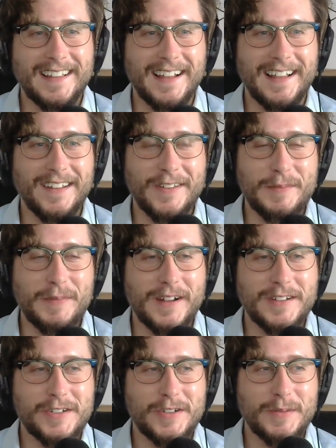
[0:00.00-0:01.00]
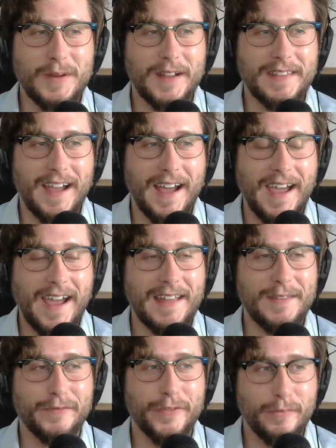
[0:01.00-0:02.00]
Like, I don't know about you, but I
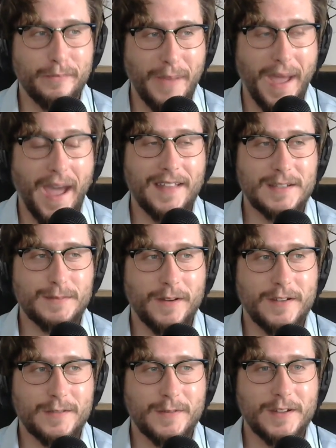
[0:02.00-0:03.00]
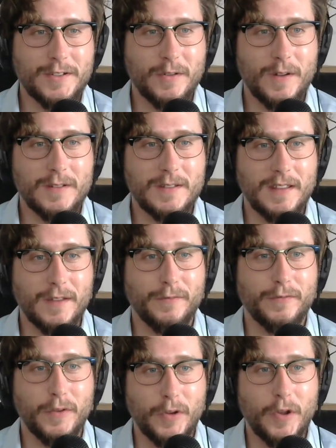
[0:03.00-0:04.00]
had a few bad experience with insurance, and the
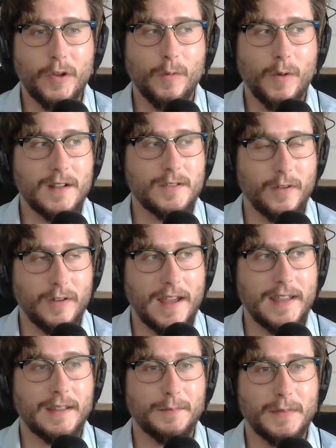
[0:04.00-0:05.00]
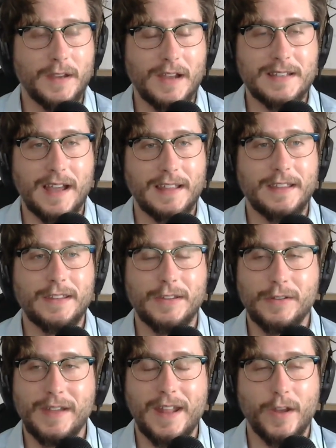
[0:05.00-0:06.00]
few good ones are like because
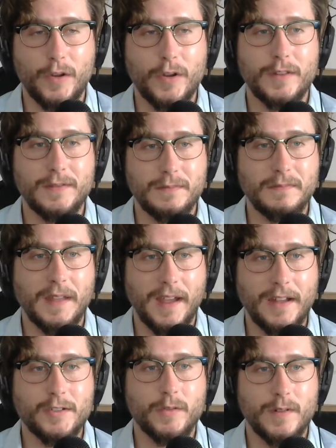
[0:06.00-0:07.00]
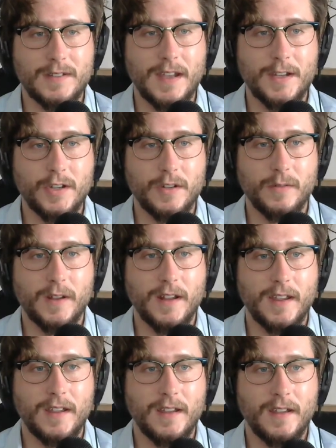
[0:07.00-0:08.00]
you get a good insurance agent,
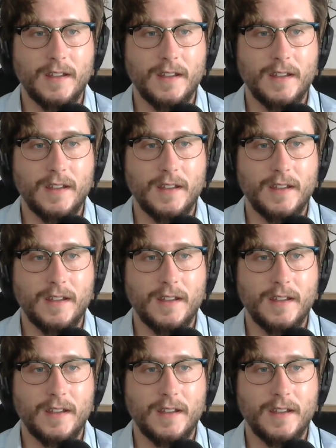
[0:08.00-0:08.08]
really.